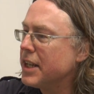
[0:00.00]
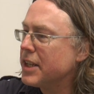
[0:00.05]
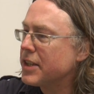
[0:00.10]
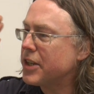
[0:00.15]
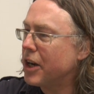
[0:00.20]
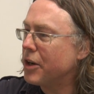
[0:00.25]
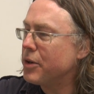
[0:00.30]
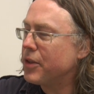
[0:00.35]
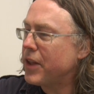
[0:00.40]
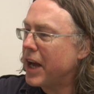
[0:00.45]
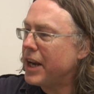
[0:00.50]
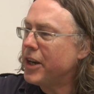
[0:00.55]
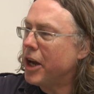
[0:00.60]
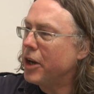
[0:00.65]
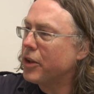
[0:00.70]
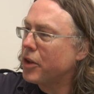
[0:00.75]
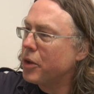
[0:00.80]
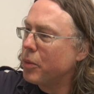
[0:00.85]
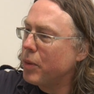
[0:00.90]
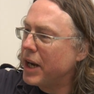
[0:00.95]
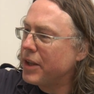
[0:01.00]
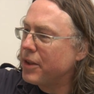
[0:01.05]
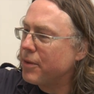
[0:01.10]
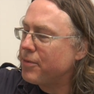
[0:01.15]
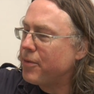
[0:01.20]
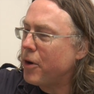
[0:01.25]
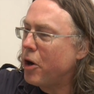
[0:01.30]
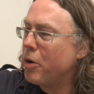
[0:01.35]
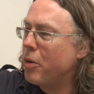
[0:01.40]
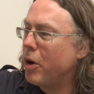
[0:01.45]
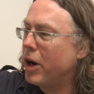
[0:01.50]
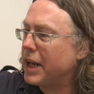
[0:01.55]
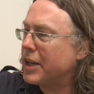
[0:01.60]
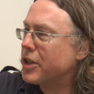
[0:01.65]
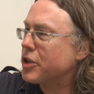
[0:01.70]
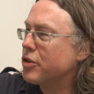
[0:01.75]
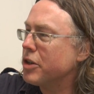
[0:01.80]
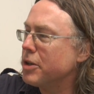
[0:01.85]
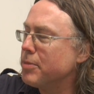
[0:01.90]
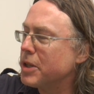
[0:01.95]
So they know that the way that far-right
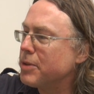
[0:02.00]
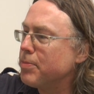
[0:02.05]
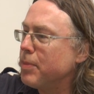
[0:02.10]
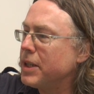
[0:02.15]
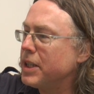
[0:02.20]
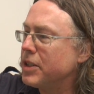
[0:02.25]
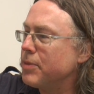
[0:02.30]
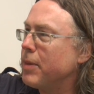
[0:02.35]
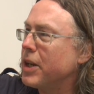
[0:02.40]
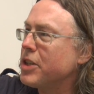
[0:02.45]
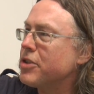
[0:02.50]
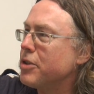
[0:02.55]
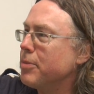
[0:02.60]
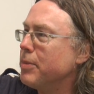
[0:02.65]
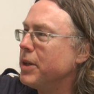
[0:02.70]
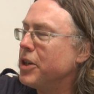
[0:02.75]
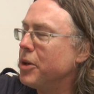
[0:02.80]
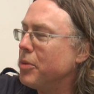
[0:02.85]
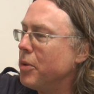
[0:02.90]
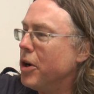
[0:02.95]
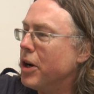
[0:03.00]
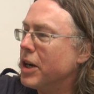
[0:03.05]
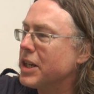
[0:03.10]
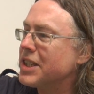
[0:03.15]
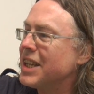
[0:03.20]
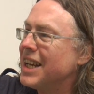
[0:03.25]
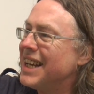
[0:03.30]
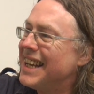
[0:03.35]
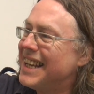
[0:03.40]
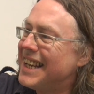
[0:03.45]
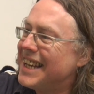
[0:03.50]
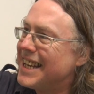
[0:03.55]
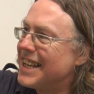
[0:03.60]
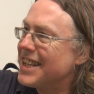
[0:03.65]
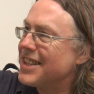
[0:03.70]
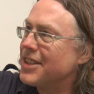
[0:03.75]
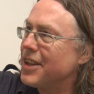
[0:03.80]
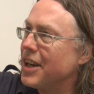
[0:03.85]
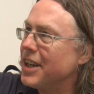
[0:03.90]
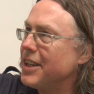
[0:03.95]
extremist mainstream media works
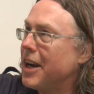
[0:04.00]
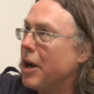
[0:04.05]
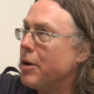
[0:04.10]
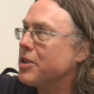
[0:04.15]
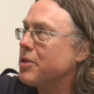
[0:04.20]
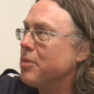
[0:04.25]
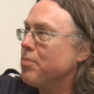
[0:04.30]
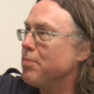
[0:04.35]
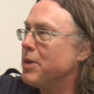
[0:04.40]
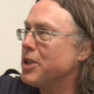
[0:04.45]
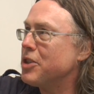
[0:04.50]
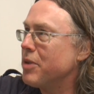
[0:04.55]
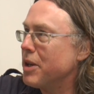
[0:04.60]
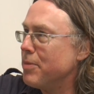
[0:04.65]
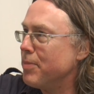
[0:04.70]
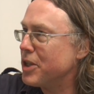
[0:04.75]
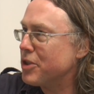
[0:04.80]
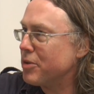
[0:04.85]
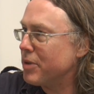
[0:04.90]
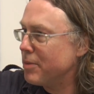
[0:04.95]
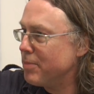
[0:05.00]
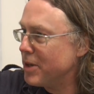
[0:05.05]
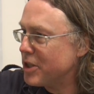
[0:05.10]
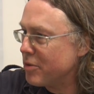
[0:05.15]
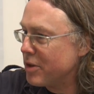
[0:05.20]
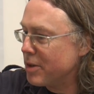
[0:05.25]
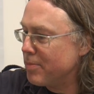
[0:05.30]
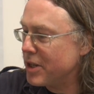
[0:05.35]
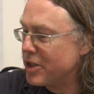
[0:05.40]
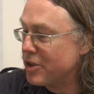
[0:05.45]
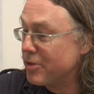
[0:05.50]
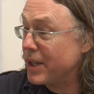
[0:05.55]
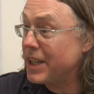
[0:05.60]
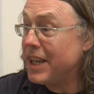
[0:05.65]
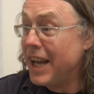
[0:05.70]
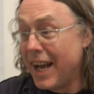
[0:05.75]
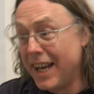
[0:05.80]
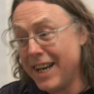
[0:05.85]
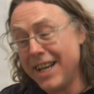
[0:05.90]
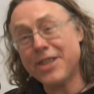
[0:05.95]
is that, you know, it's misery, misery, misery, misery,
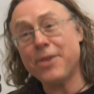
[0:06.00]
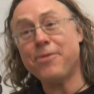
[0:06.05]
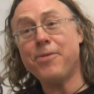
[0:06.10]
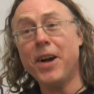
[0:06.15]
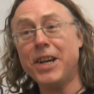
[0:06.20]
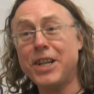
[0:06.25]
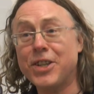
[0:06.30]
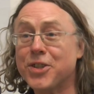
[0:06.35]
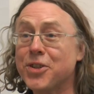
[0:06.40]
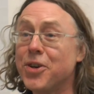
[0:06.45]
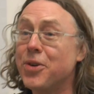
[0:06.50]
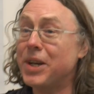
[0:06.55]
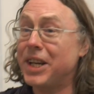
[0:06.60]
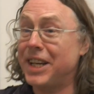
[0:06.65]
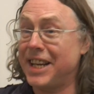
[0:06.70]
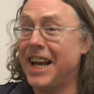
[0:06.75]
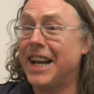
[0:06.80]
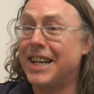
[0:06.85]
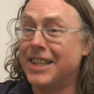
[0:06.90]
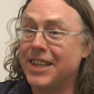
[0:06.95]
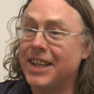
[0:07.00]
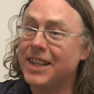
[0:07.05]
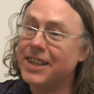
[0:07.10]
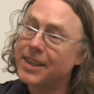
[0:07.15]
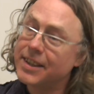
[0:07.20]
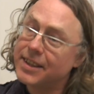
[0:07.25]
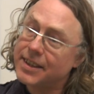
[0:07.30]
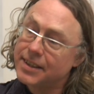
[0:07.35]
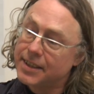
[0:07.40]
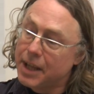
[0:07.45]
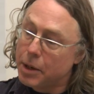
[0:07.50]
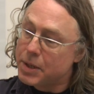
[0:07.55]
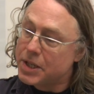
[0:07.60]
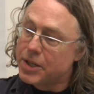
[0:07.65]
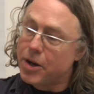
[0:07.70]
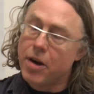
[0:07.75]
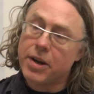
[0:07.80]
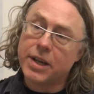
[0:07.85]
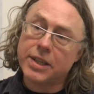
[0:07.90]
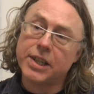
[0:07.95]
and there's a funny story at the end. They were
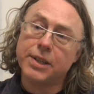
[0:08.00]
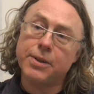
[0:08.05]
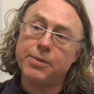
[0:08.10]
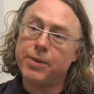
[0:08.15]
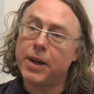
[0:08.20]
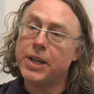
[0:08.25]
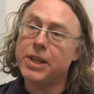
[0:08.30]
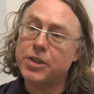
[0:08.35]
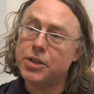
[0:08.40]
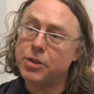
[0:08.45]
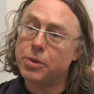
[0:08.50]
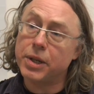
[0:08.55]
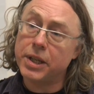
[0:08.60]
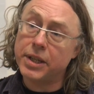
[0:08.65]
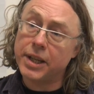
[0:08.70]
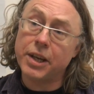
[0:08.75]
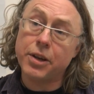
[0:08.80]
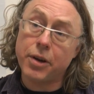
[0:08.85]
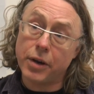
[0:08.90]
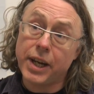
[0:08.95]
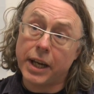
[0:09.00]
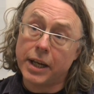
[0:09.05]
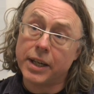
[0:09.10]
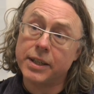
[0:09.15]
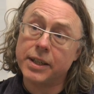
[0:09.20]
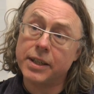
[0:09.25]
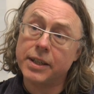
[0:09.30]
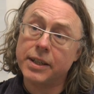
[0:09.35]
targeting the funny story and they got it.